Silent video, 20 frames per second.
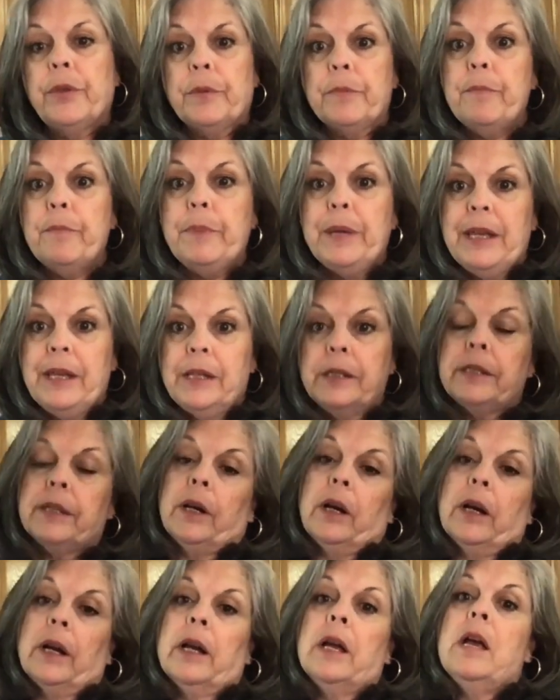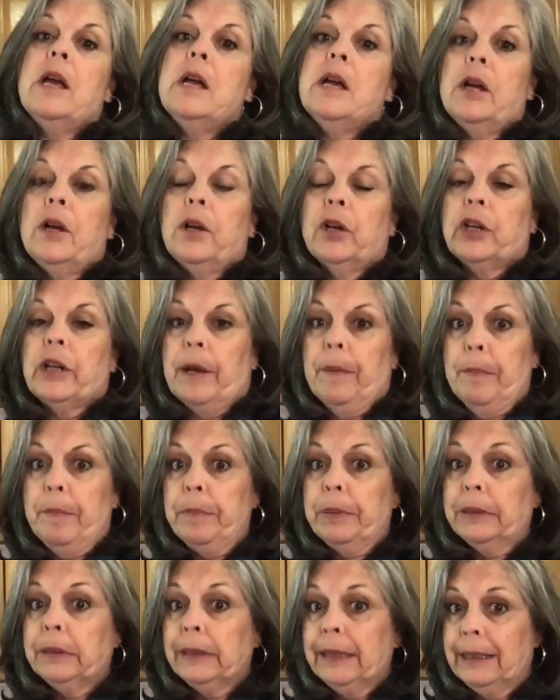the beans are
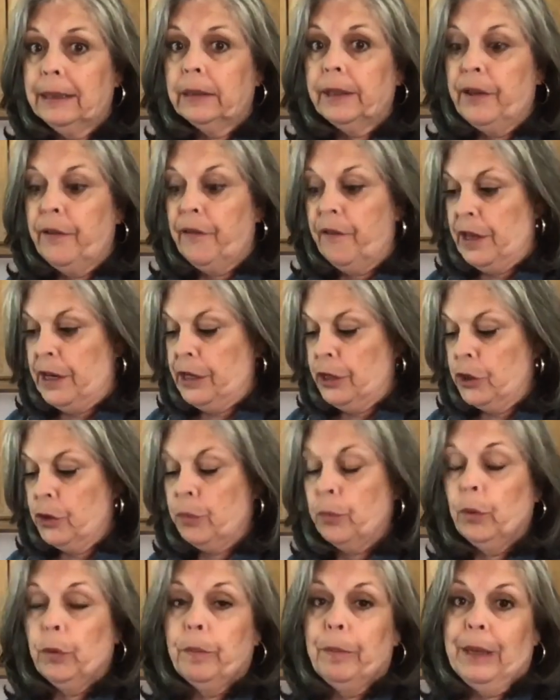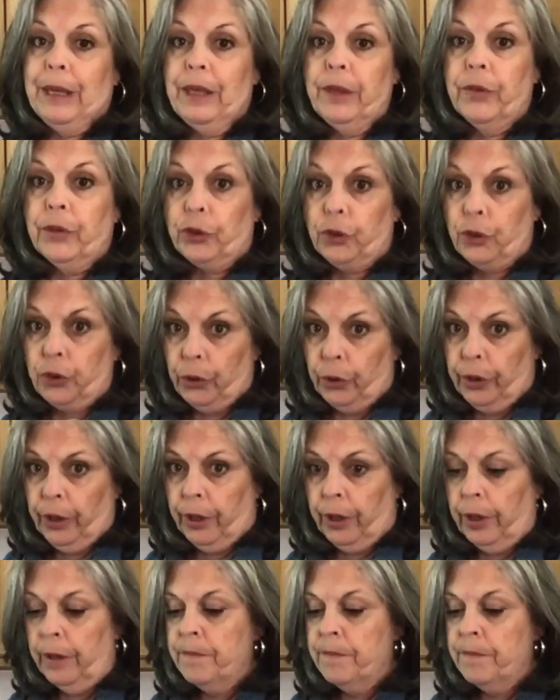completely finished will be the sugar